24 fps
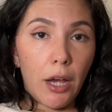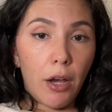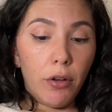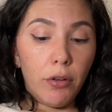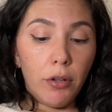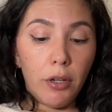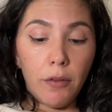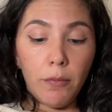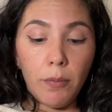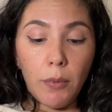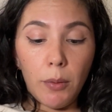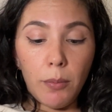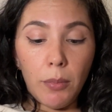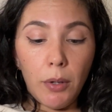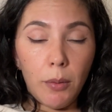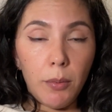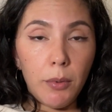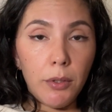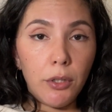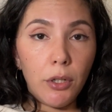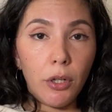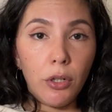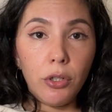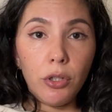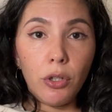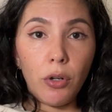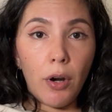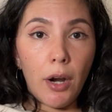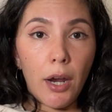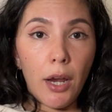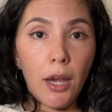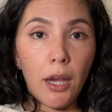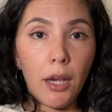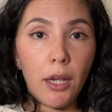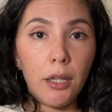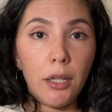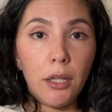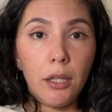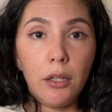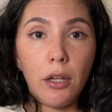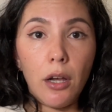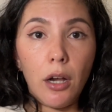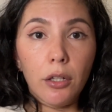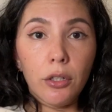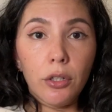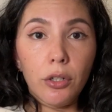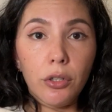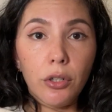If my baby starts crying in the
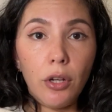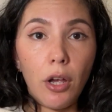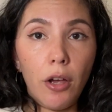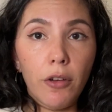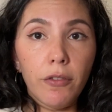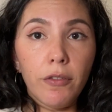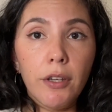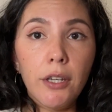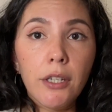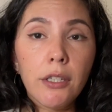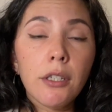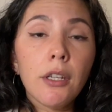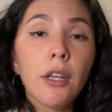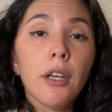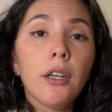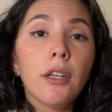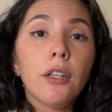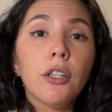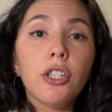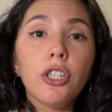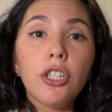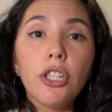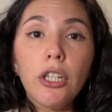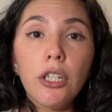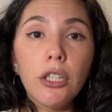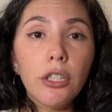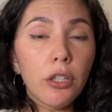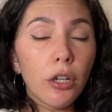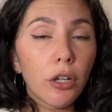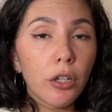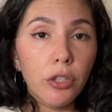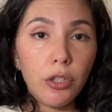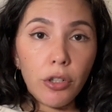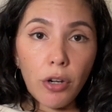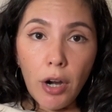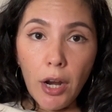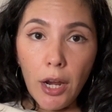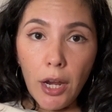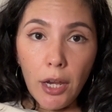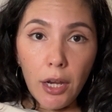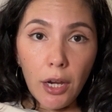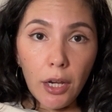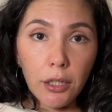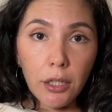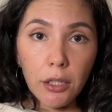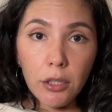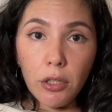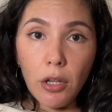doctor's office, she starts crying
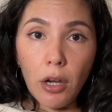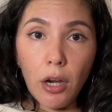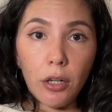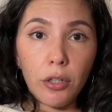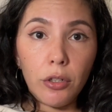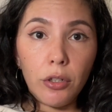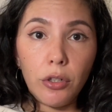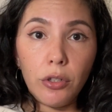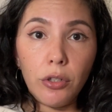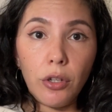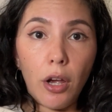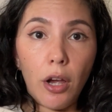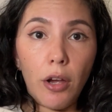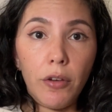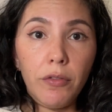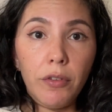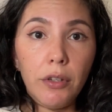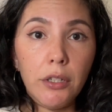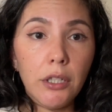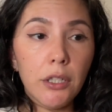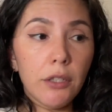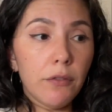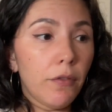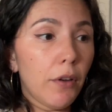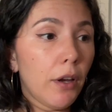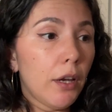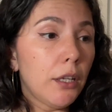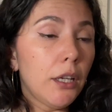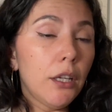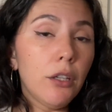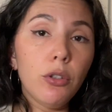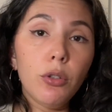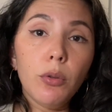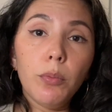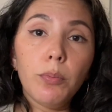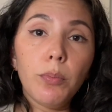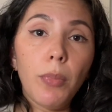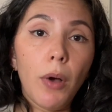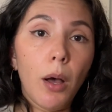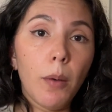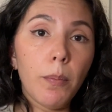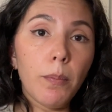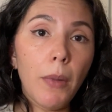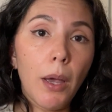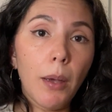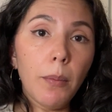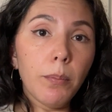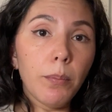at the doctor's office. If I need to pop
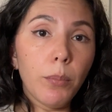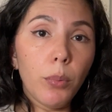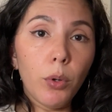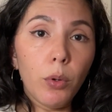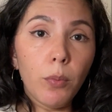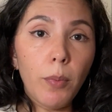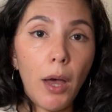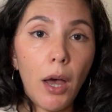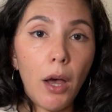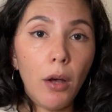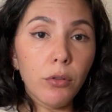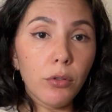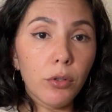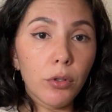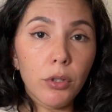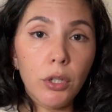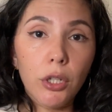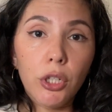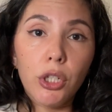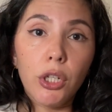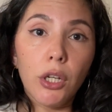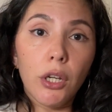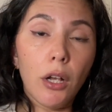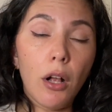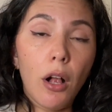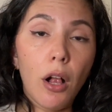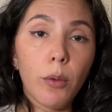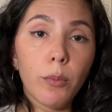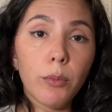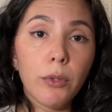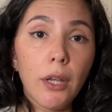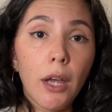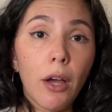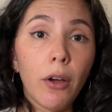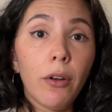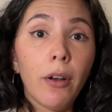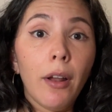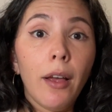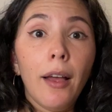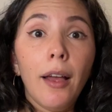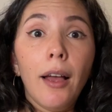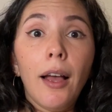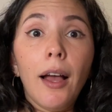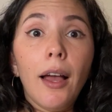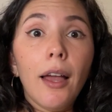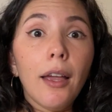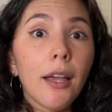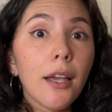my boob out so that she calms down,
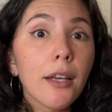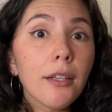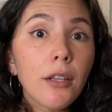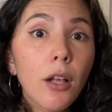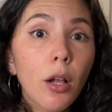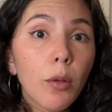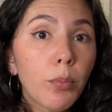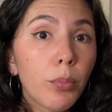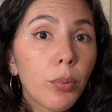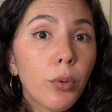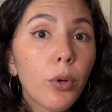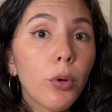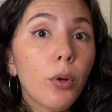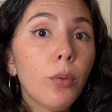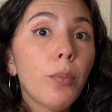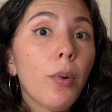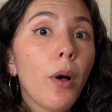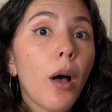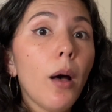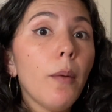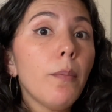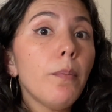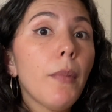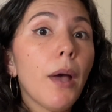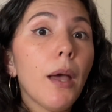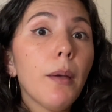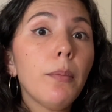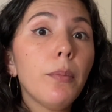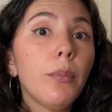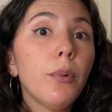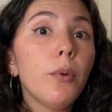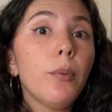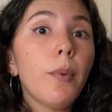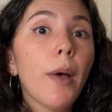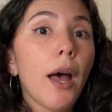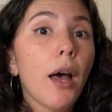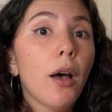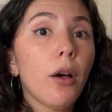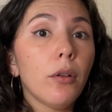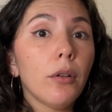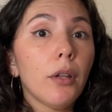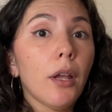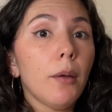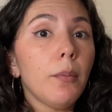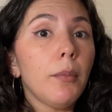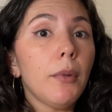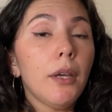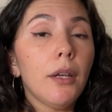I guess I'll pop my boob out.
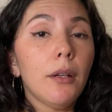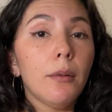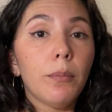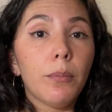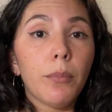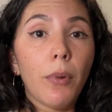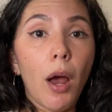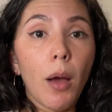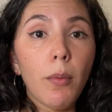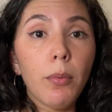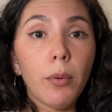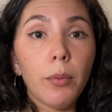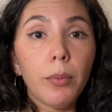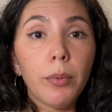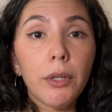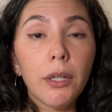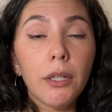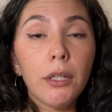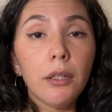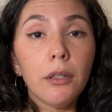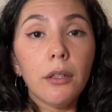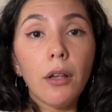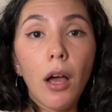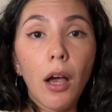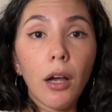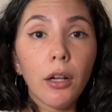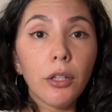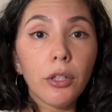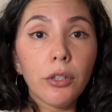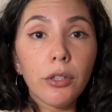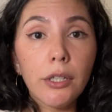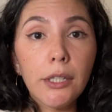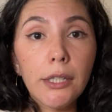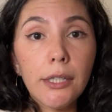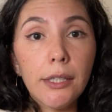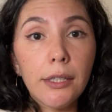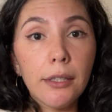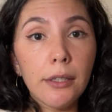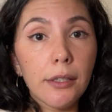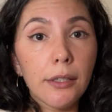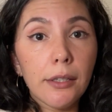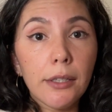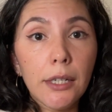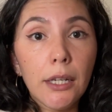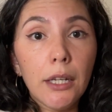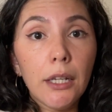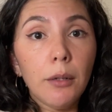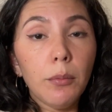I mean, probably the doctor's
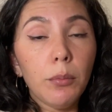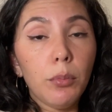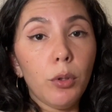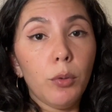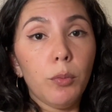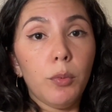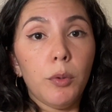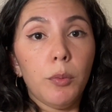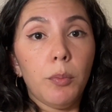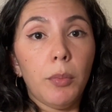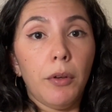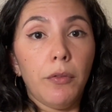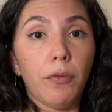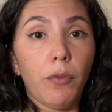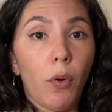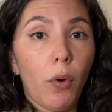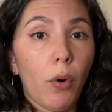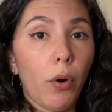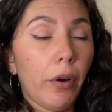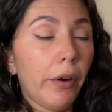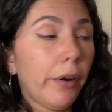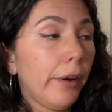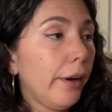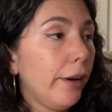seen boobs before,